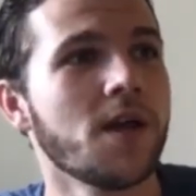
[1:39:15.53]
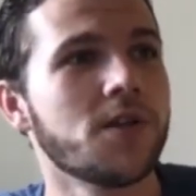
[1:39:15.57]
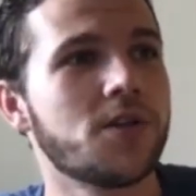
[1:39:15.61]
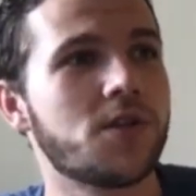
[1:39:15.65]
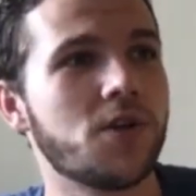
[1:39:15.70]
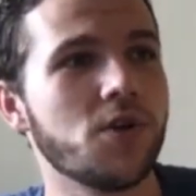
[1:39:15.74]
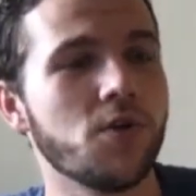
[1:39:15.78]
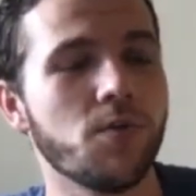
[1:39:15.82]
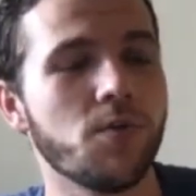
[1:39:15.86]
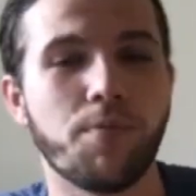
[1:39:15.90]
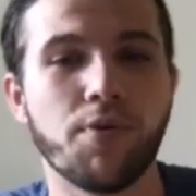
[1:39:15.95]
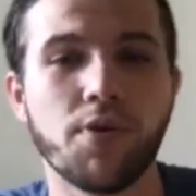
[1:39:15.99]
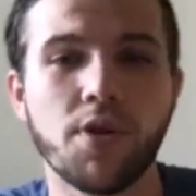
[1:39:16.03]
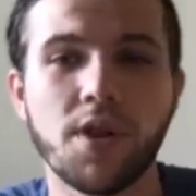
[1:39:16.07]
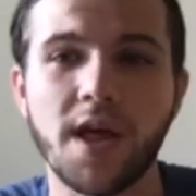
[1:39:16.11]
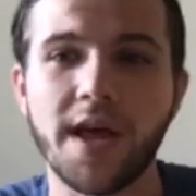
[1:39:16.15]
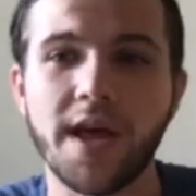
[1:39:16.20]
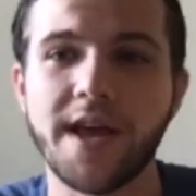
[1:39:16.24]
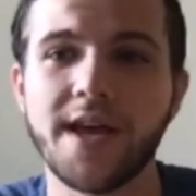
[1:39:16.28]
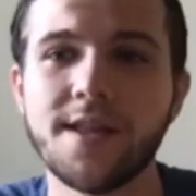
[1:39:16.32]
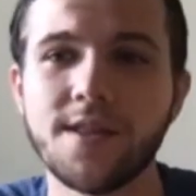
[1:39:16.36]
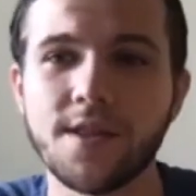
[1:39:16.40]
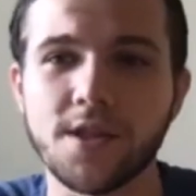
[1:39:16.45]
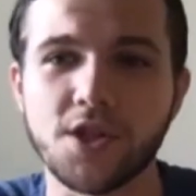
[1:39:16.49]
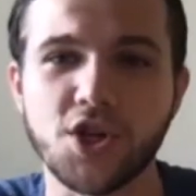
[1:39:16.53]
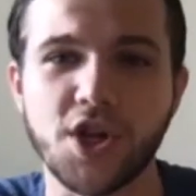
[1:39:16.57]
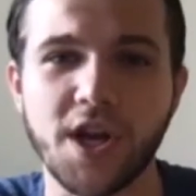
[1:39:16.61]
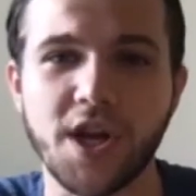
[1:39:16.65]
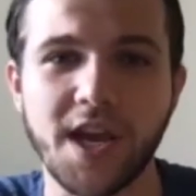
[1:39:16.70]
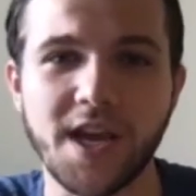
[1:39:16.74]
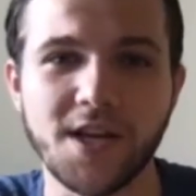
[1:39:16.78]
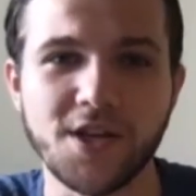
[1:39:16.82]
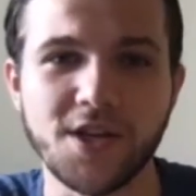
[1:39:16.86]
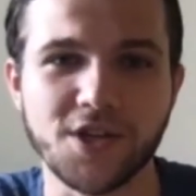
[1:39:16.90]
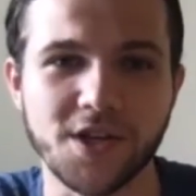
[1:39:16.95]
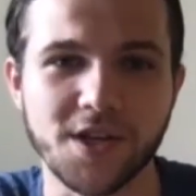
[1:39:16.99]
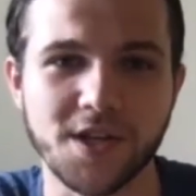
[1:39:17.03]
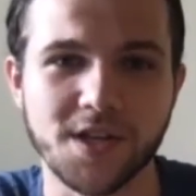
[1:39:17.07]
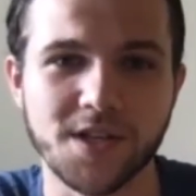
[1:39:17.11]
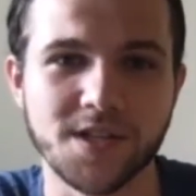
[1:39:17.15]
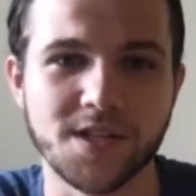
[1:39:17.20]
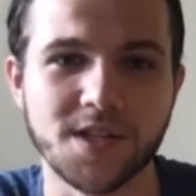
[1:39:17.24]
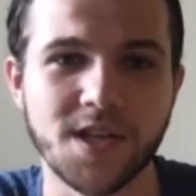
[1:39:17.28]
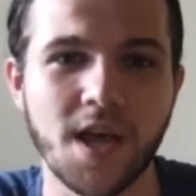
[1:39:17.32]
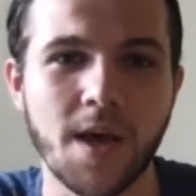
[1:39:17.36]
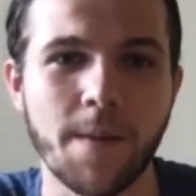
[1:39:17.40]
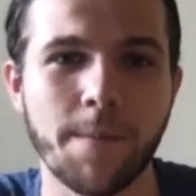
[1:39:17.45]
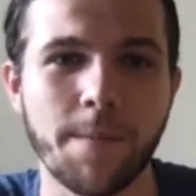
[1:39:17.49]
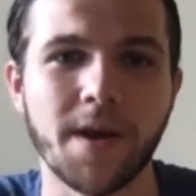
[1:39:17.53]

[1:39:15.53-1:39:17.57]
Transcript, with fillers: to play the changes,